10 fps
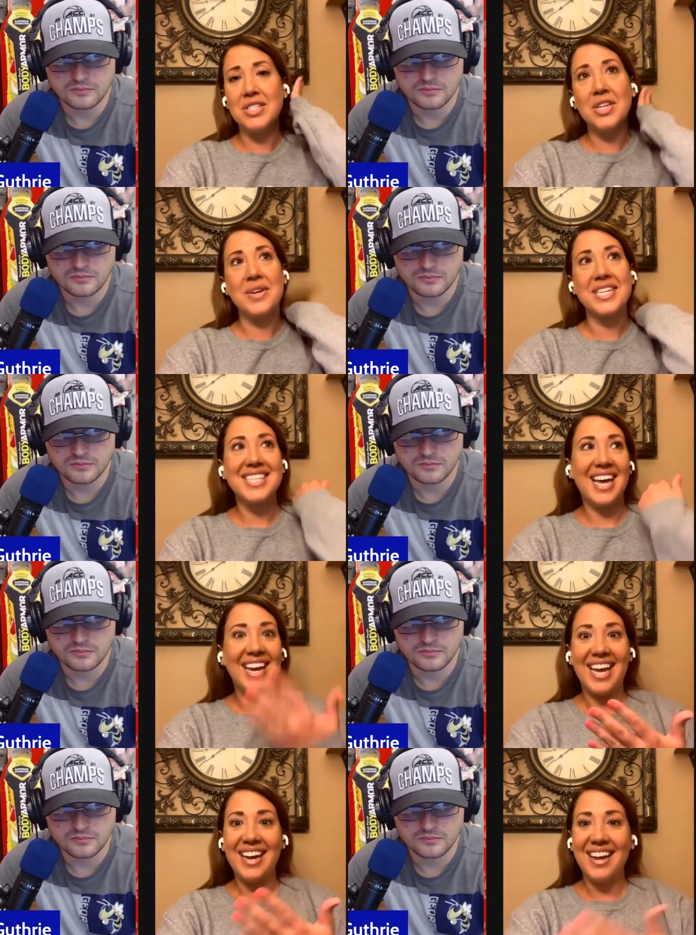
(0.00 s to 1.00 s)
Speaker 1: was so
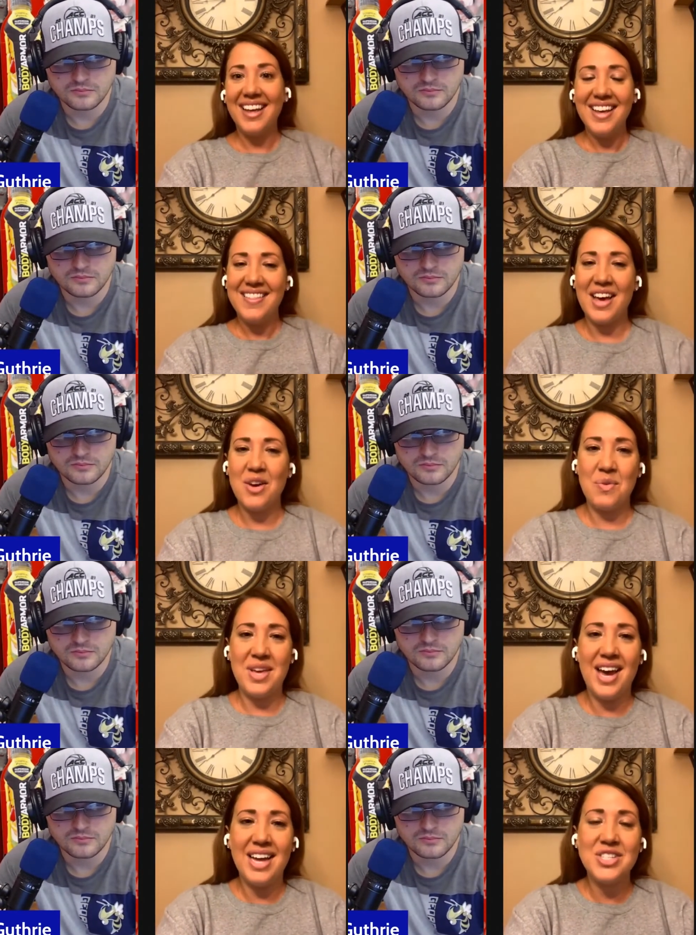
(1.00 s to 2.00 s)
excited that
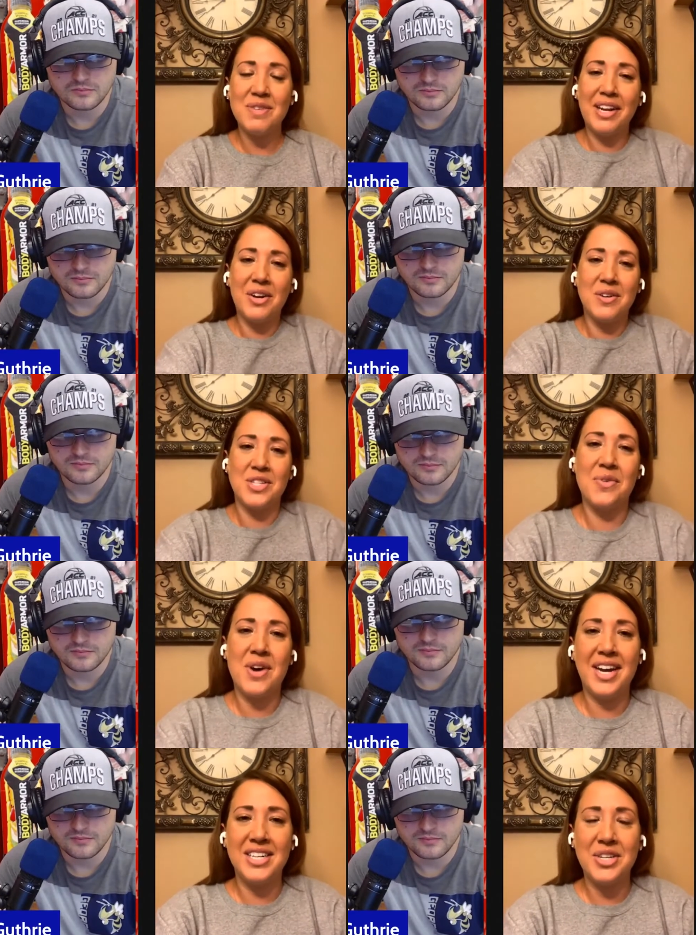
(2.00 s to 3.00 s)
we had so many girls
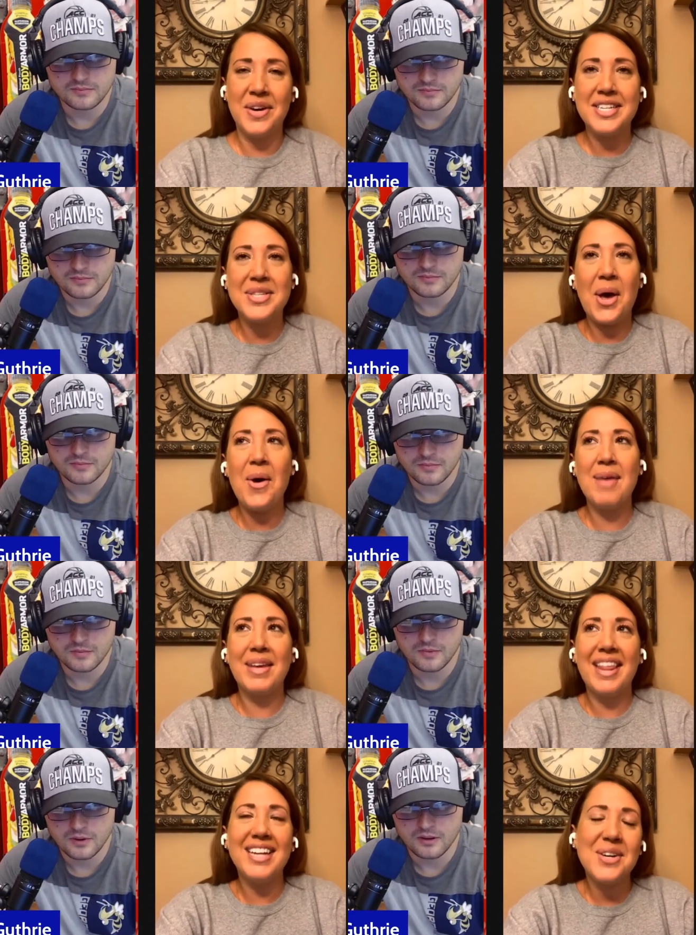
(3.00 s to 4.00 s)
go on and do it. So, I
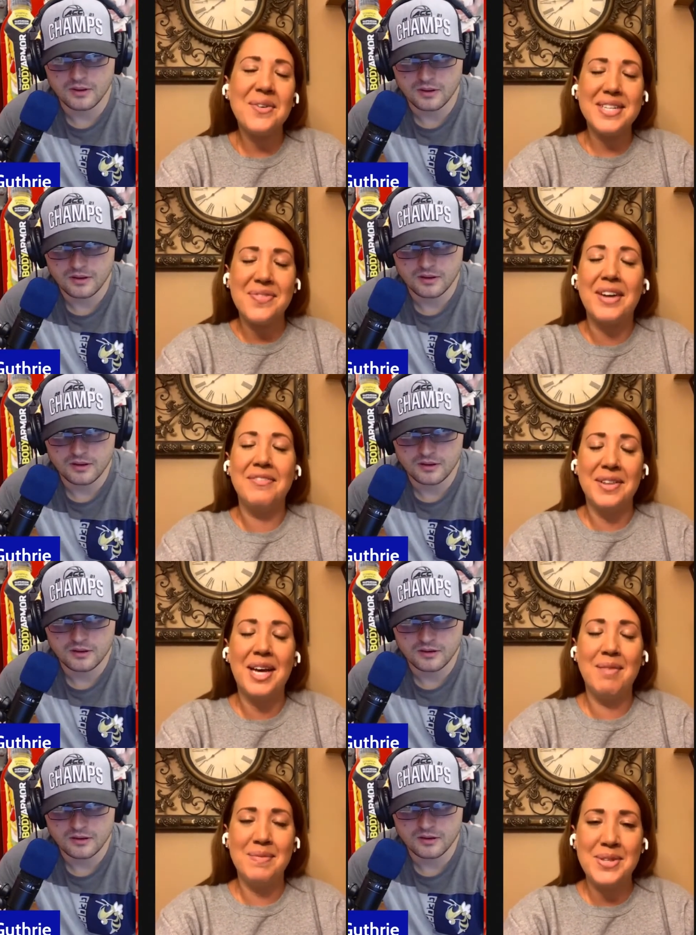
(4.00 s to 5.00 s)
mean, that's always fun for
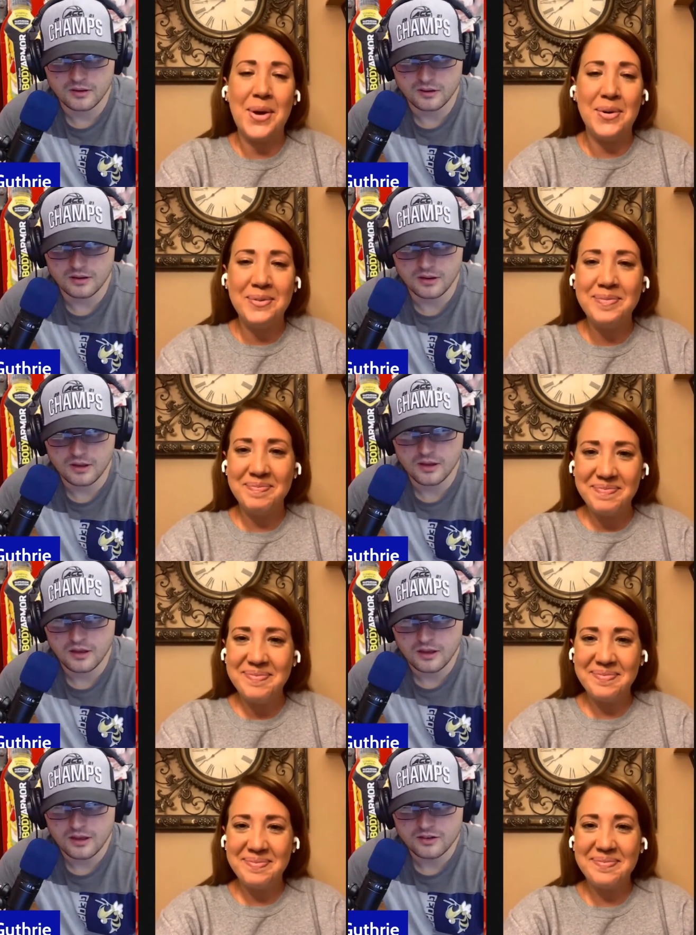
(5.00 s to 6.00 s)
them. So,
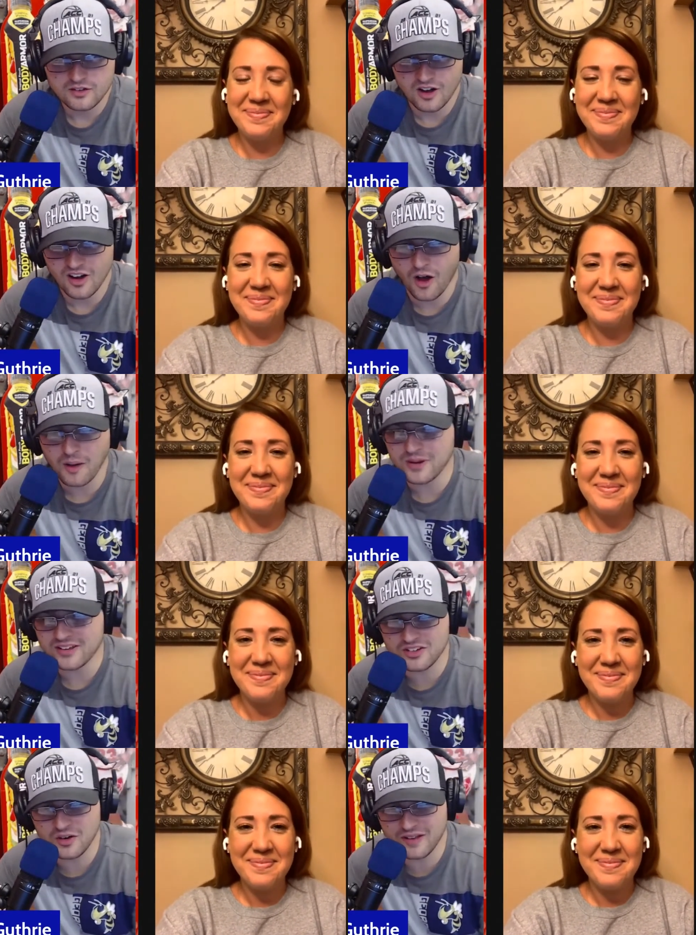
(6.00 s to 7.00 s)
Speaker 2: saw an ominous
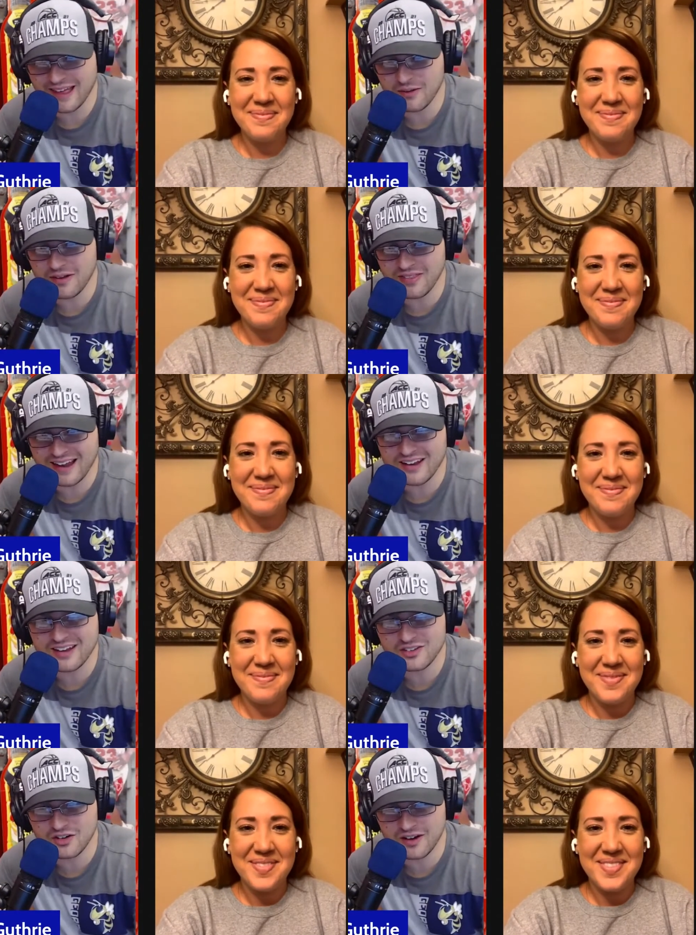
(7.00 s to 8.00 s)
note on that on that
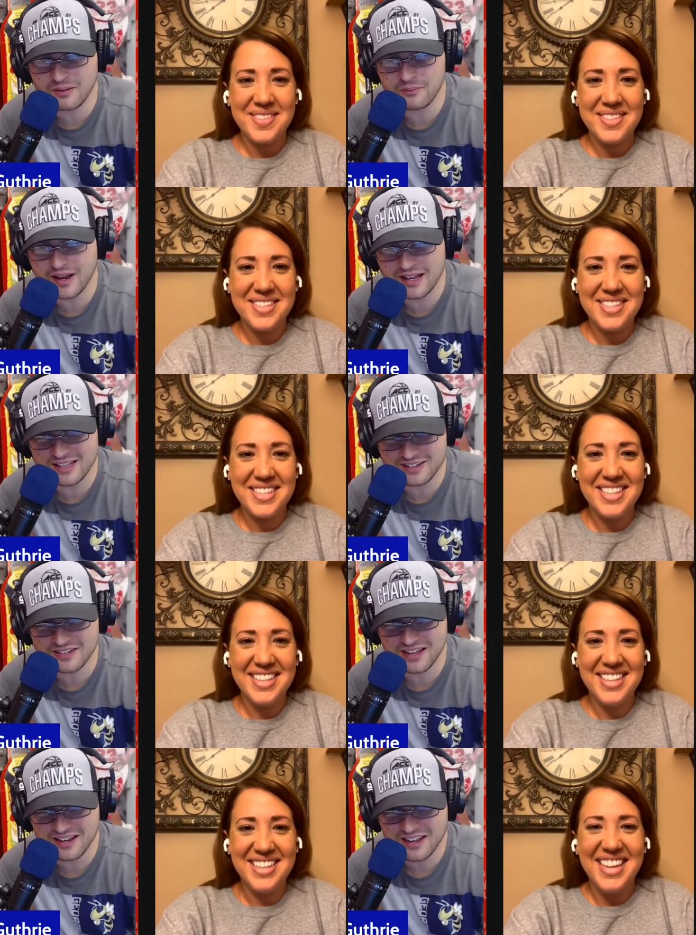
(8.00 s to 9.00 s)
Instagram page that
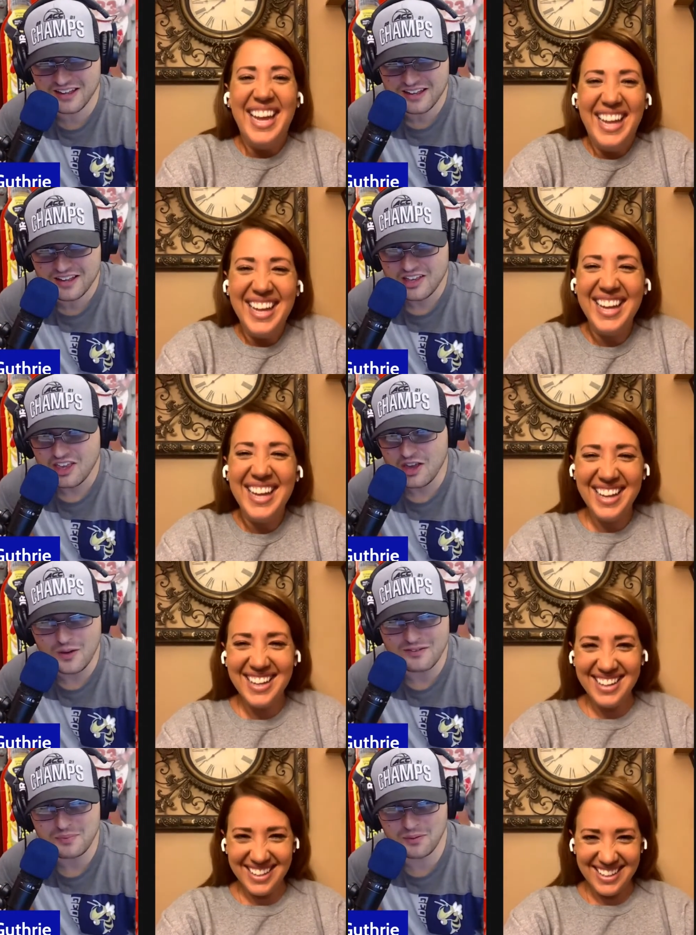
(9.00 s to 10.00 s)
said, "You
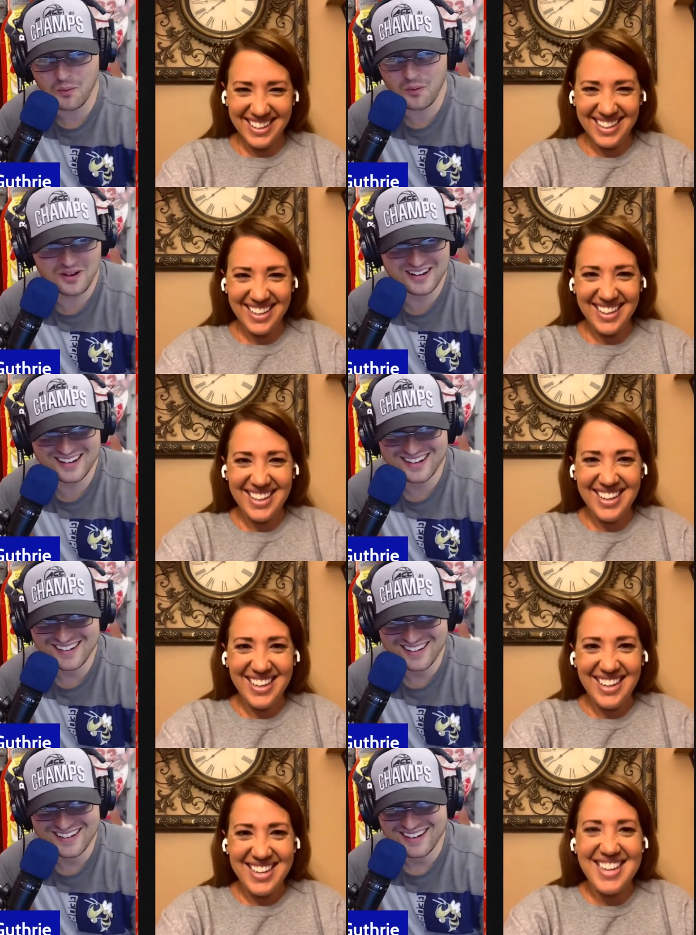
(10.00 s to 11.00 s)
have been warned."
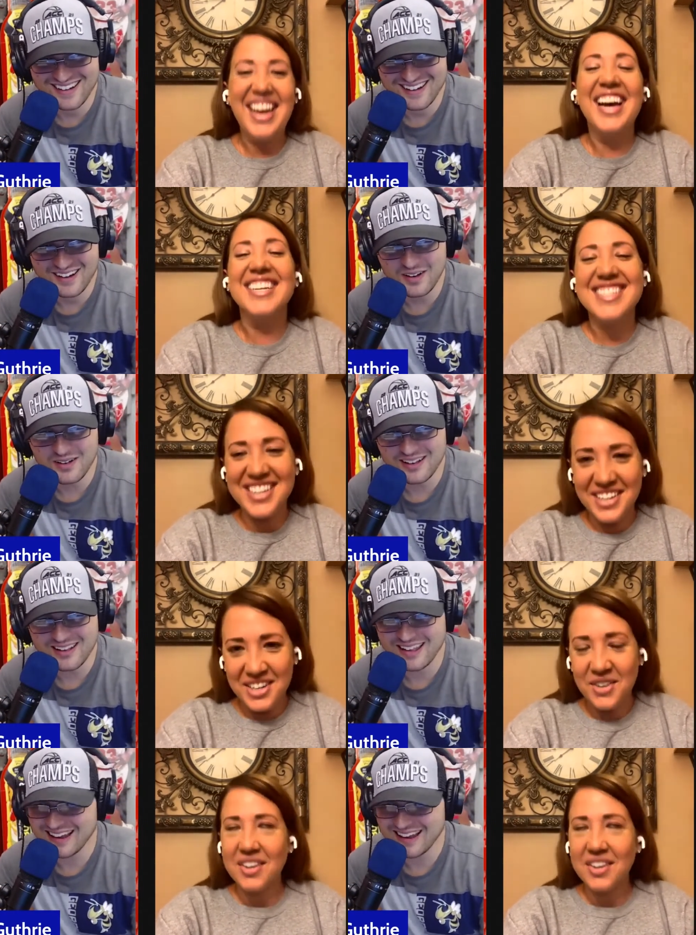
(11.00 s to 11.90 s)
Speaker 1: Yes. Oh,